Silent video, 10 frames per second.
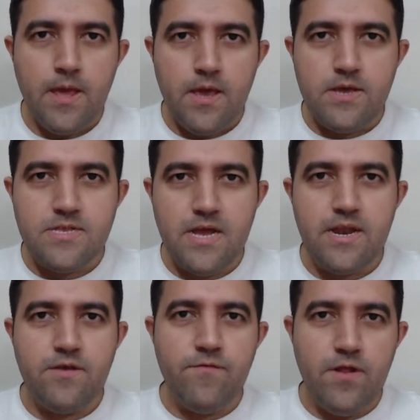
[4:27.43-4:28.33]
is that
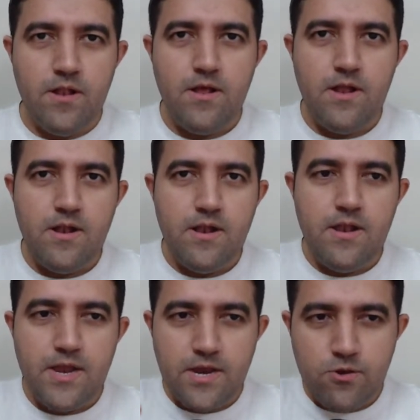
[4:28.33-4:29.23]
it will
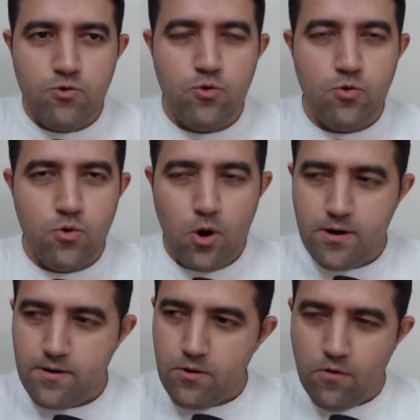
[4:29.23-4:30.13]
lead you to
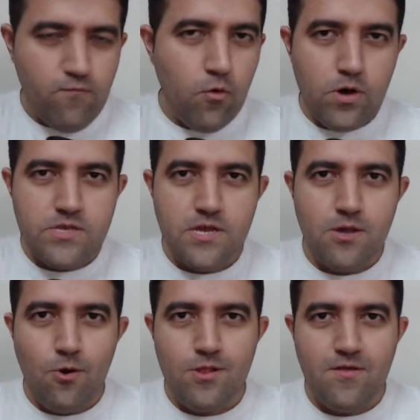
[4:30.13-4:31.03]
not
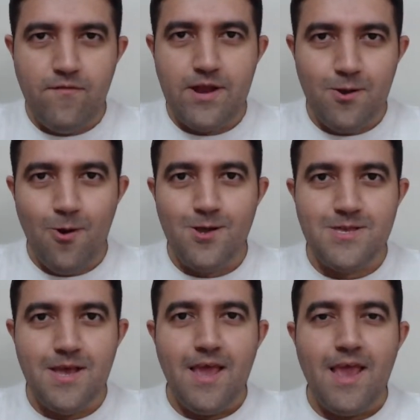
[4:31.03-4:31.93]
focusing on the weight
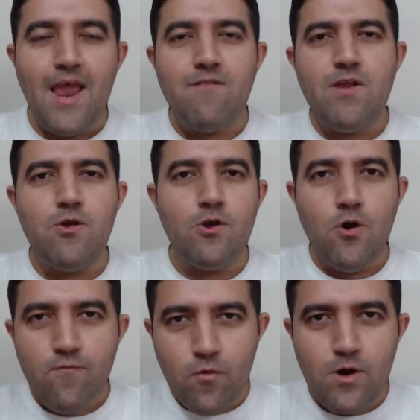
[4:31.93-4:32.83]
loss. And when you are
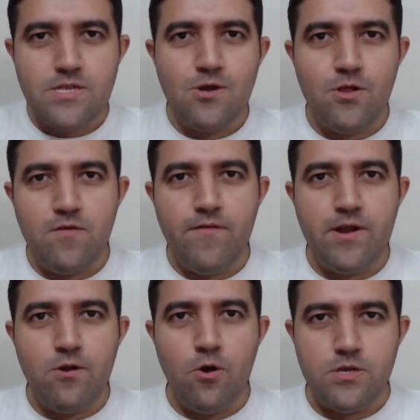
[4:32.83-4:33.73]
not focusing on the
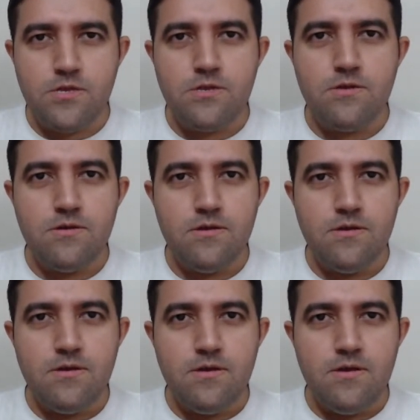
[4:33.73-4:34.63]
weight loss,
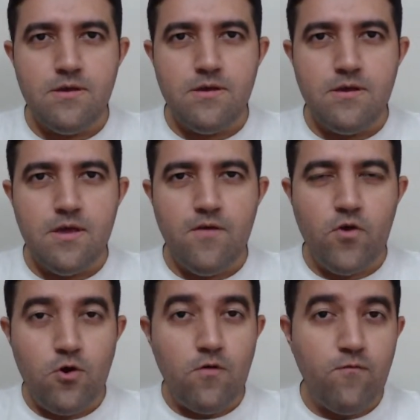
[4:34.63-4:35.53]
if
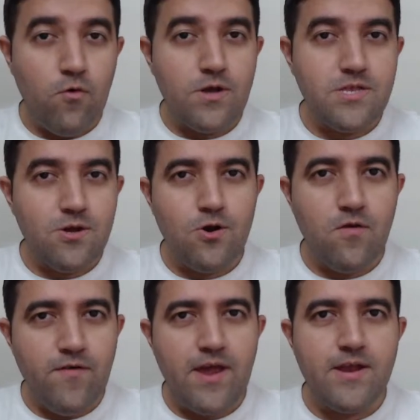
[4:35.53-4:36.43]
you're not focusing on
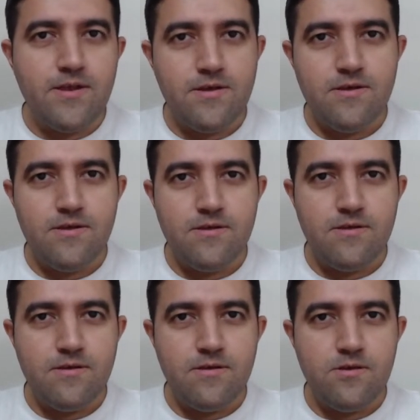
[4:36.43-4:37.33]
your weight,
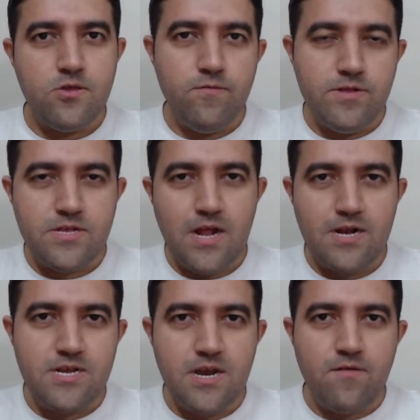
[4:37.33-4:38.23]
you will
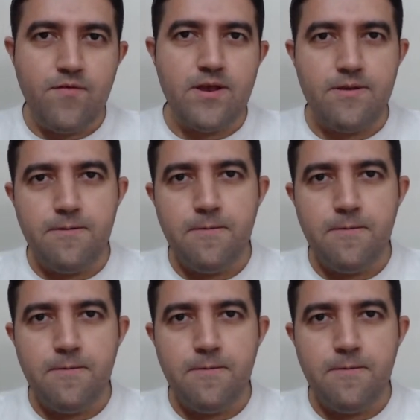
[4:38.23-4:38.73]
start shedding weight.